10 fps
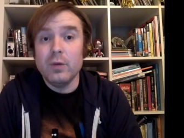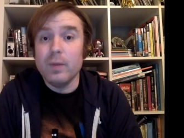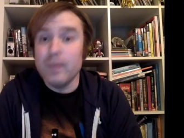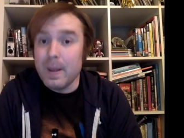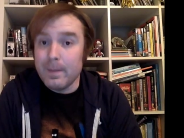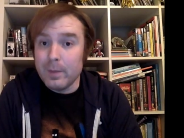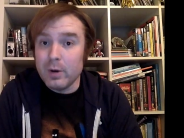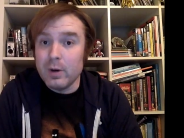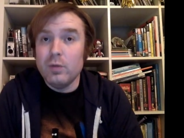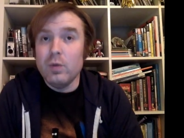
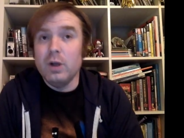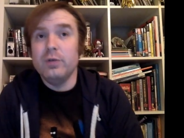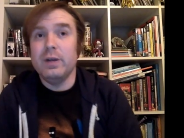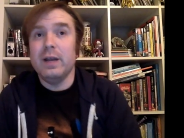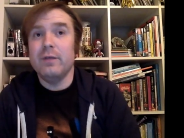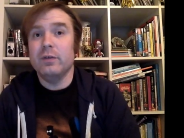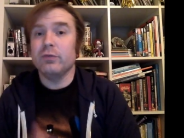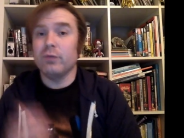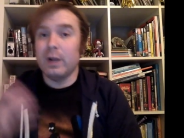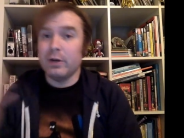remember. The one who gave us
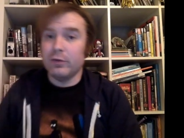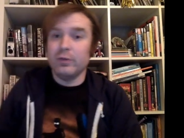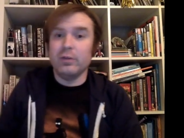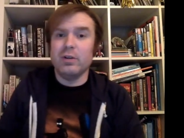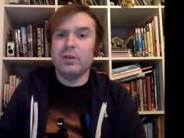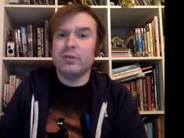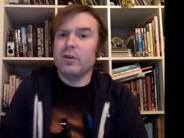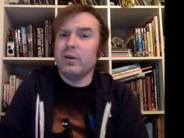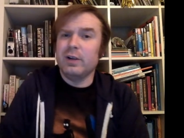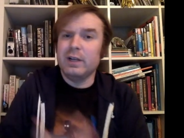Raiders of the Lost
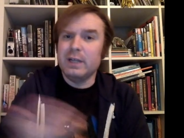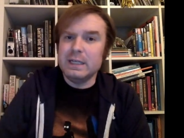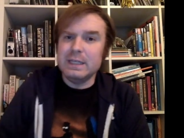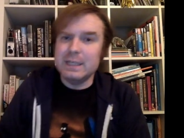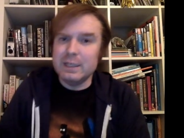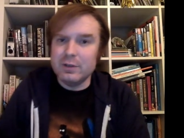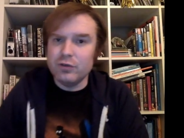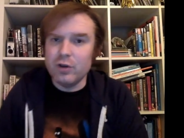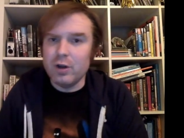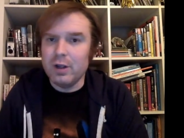Ark and E.T. and
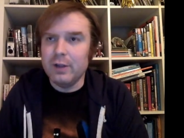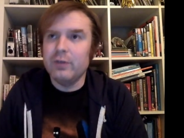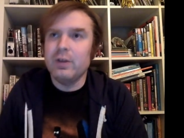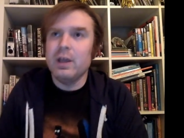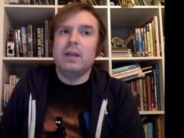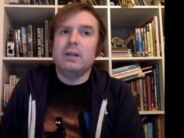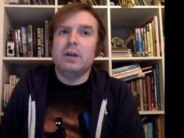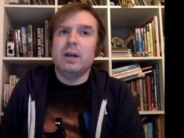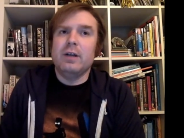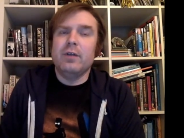Jaws. That
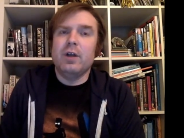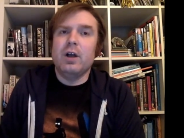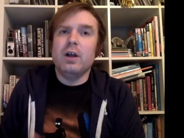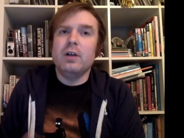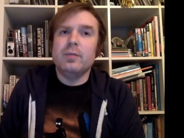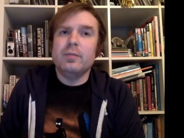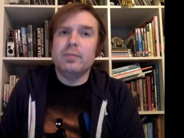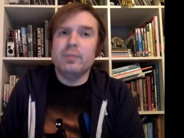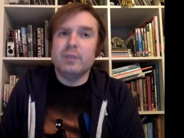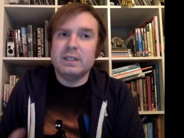kind of
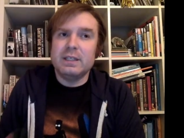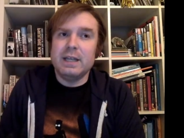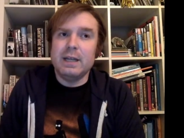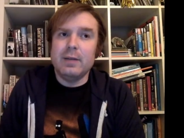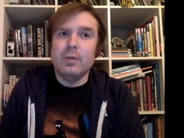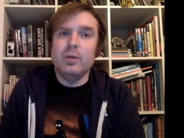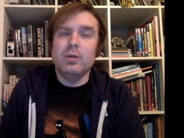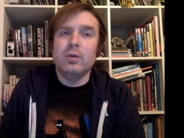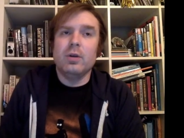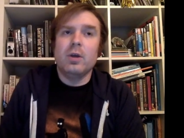
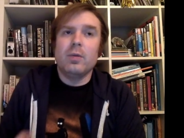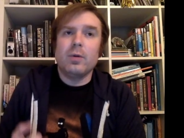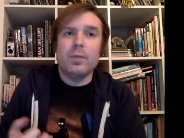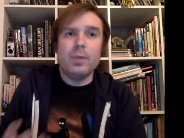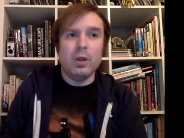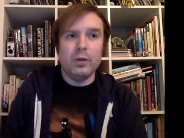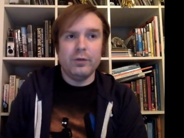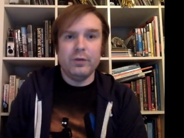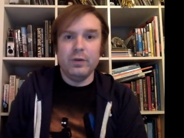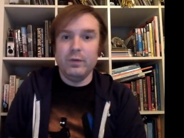unmistakable,
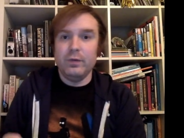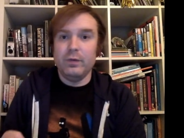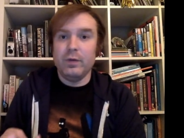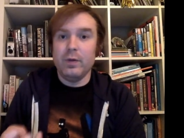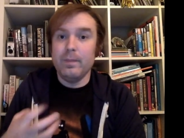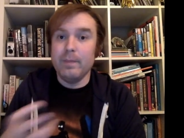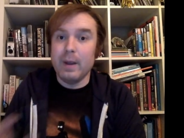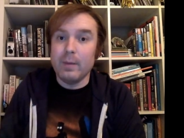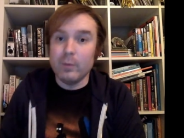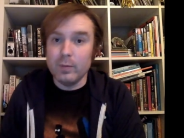propulsive,
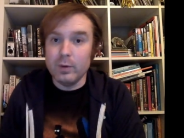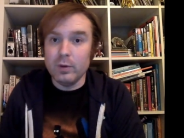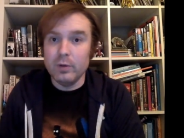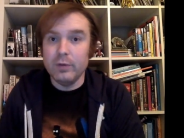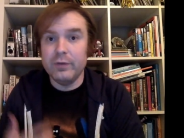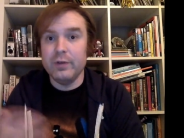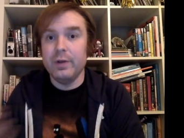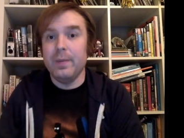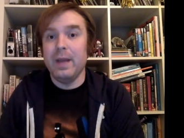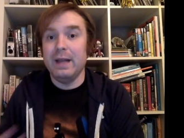memorable,
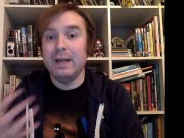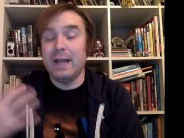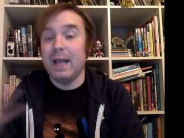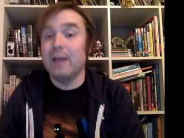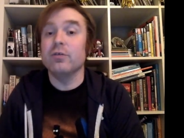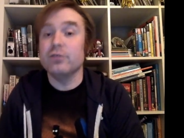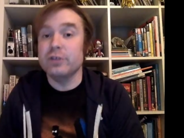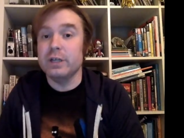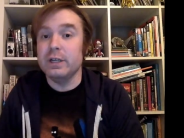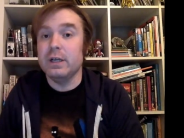cinematic
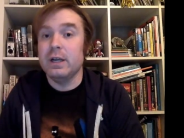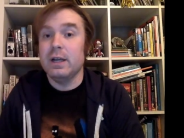energy